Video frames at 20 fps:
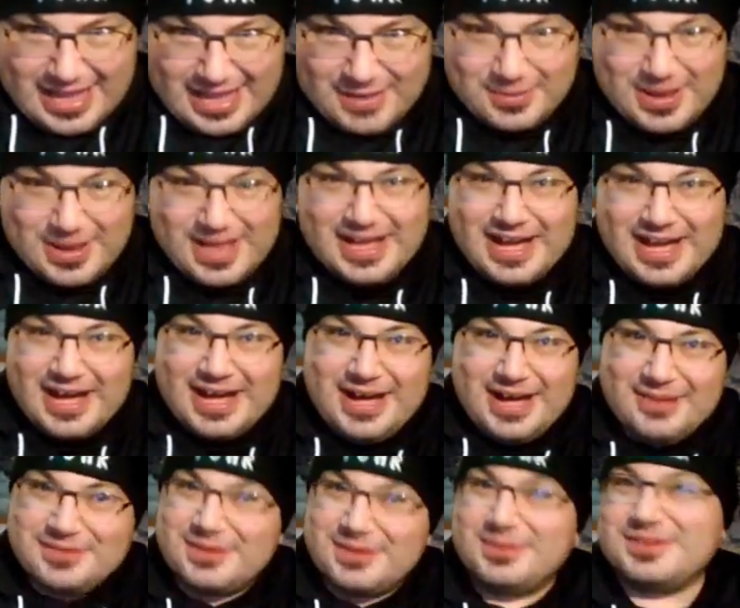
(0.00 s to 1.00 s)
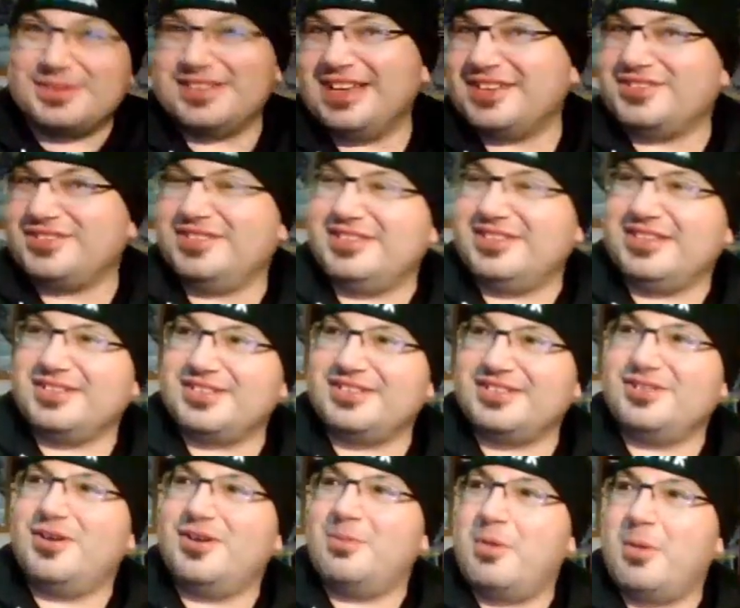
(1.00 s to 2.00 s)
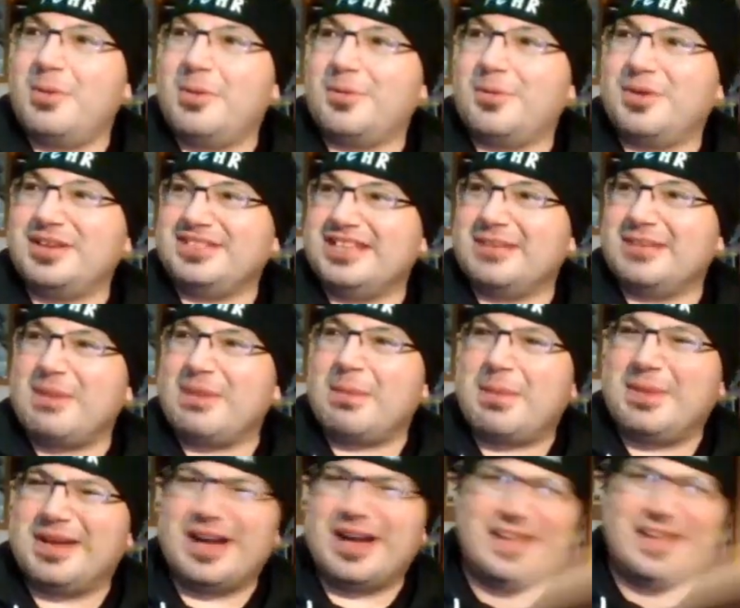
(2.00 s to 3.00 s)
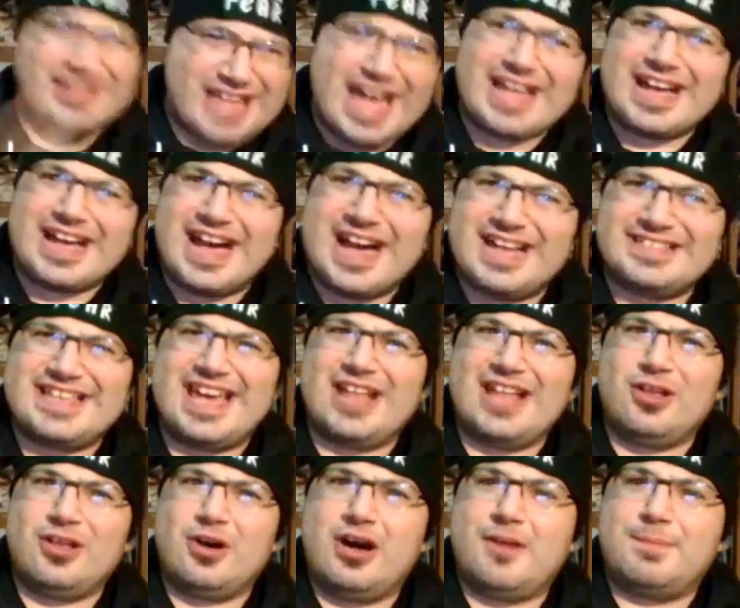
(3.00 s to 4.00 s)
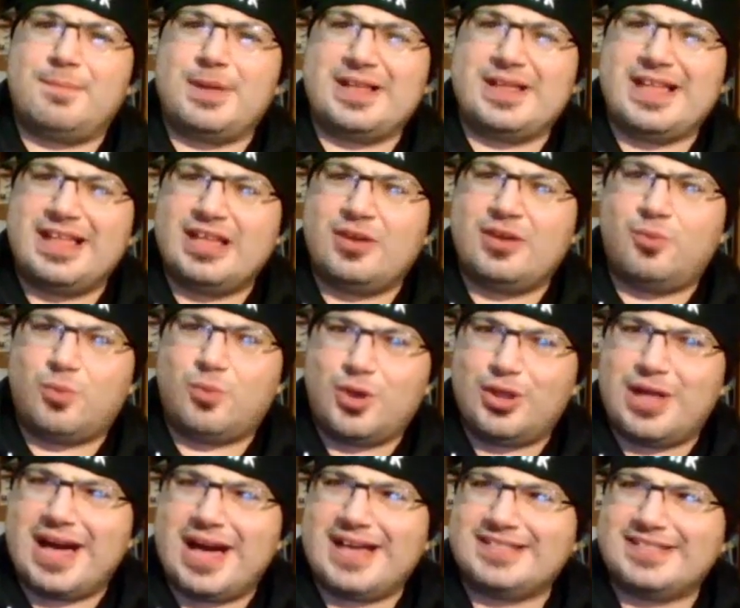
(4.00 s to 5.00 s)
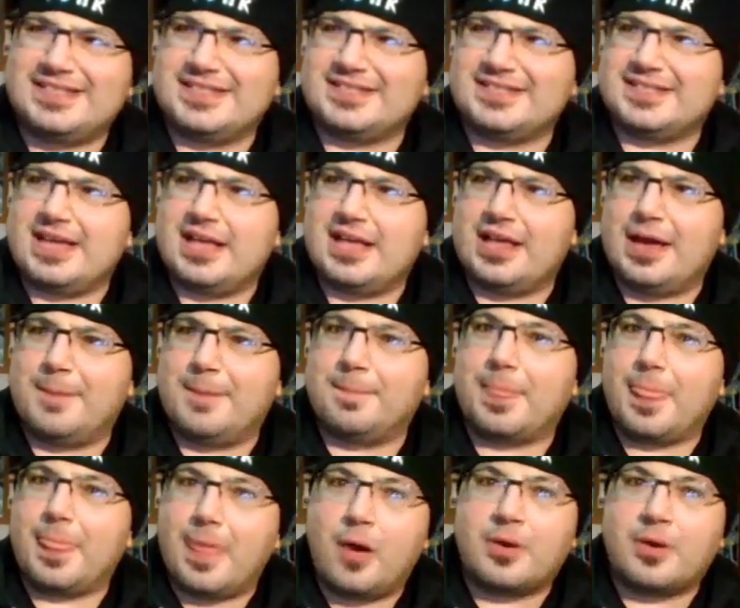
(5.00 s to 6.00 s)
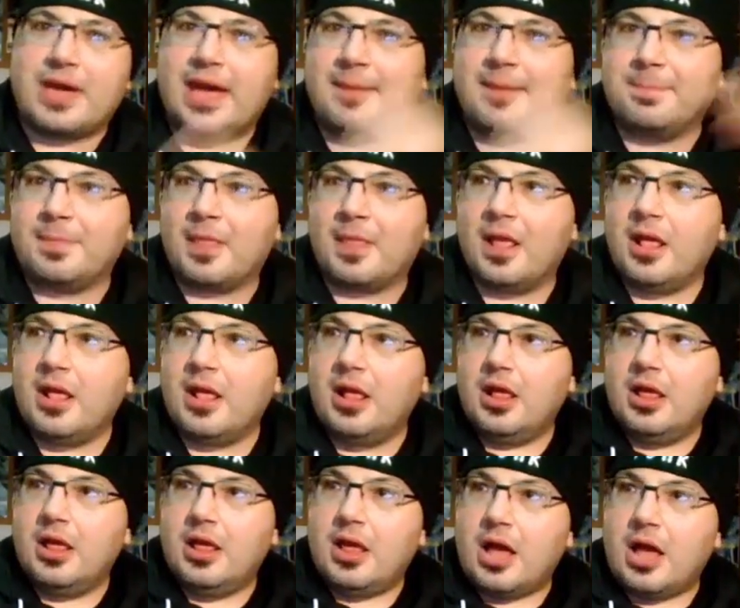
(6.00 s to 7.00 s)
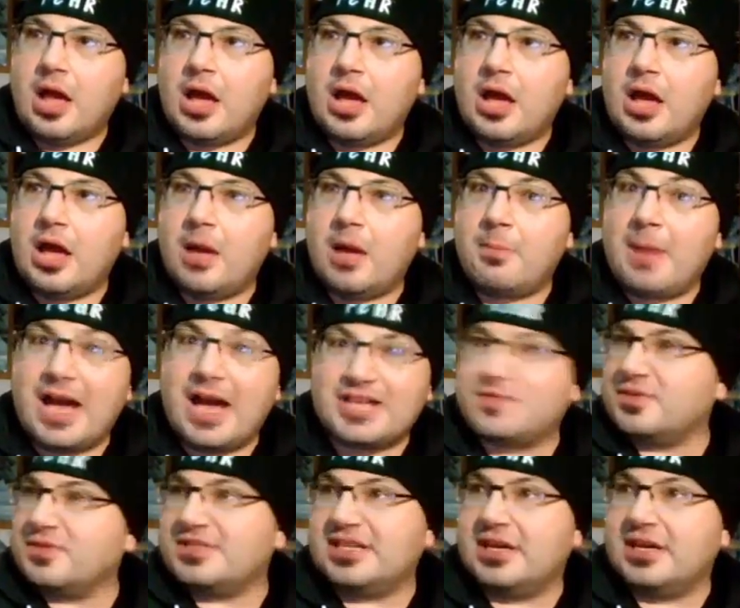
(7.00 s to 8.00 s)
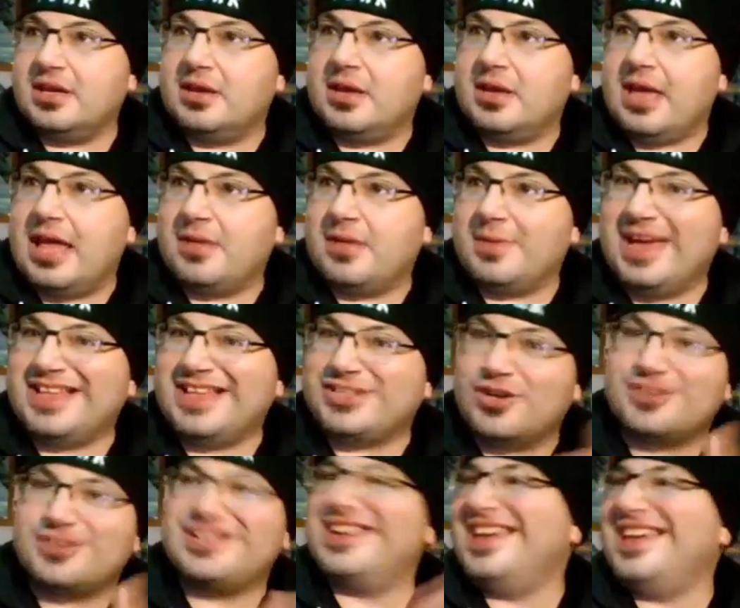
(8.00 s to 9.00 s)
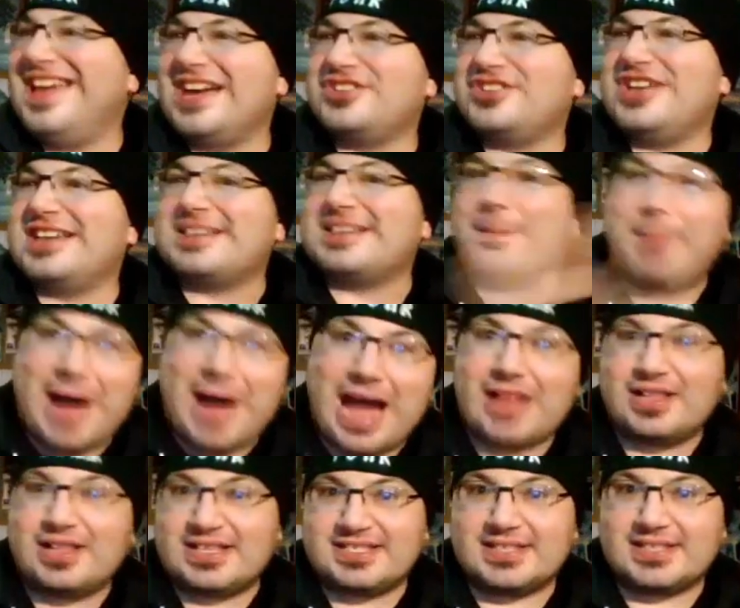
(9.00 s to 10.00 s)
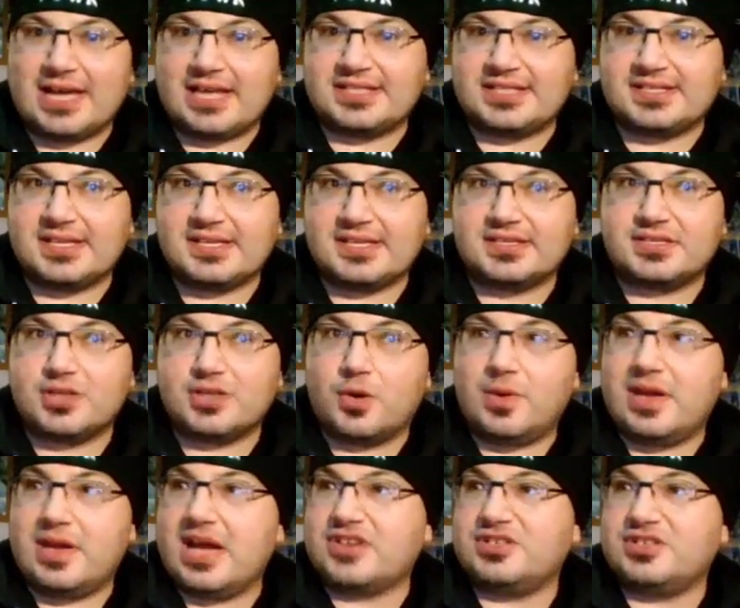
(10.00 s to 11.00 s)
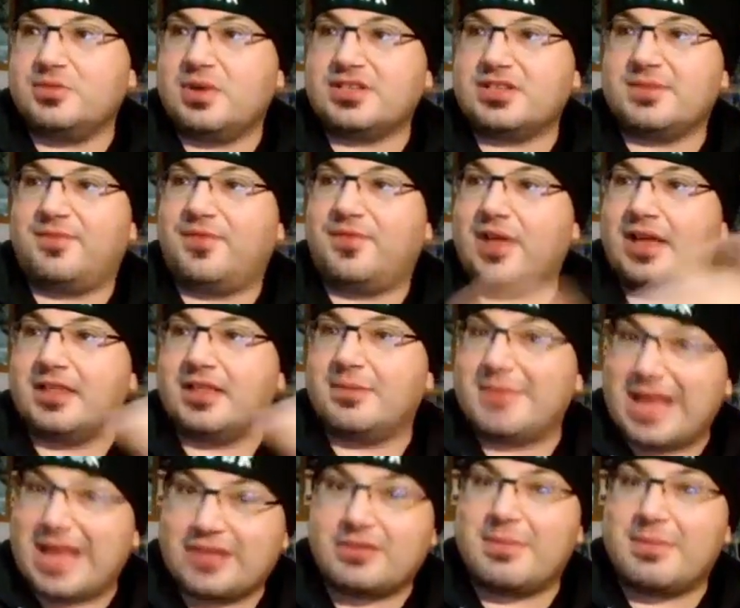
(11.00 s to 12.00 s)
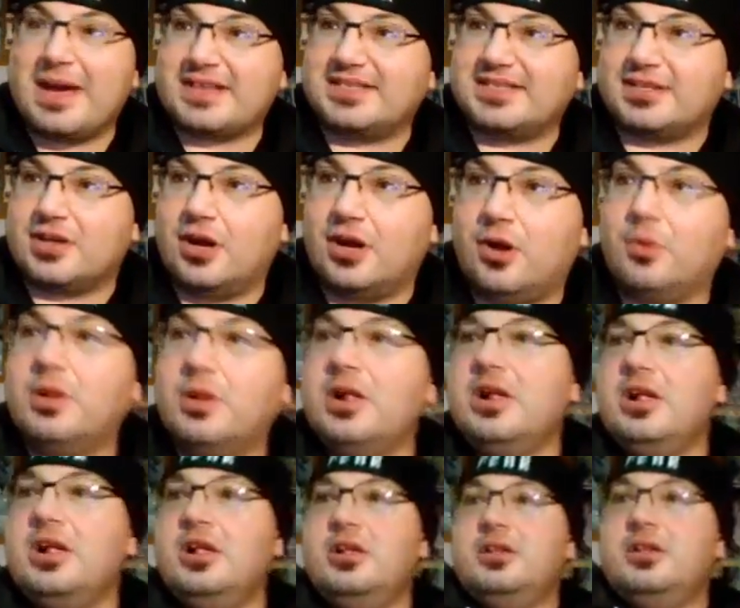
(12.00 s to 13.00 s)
Anyway, there's a little moment where he's thinking about maybe cutting that guy's head off, but then he realizes that, okay, might as well. Anyway, it turns out he actually has a pilot's license, so he actually winds up flying them down to Mexico.